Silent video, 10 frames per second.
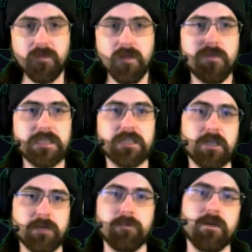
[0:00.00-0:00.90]
this
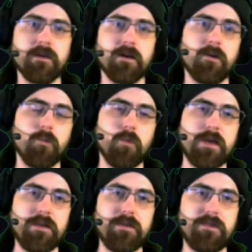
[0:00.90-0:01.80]
time
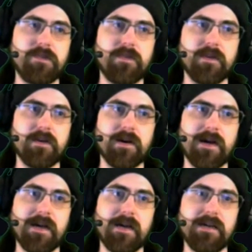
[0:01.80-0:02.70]
with
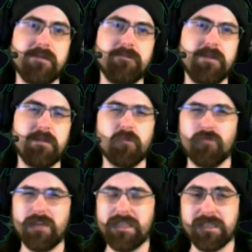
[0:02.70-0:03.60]
a bit more
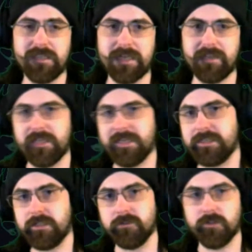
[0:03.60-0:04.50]
reason to think that it's
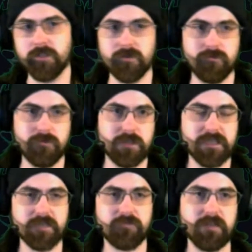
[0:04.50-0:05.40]
going to go
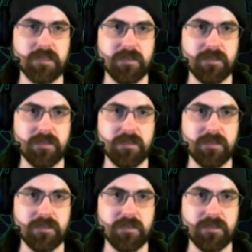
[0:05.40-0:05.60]
successfully.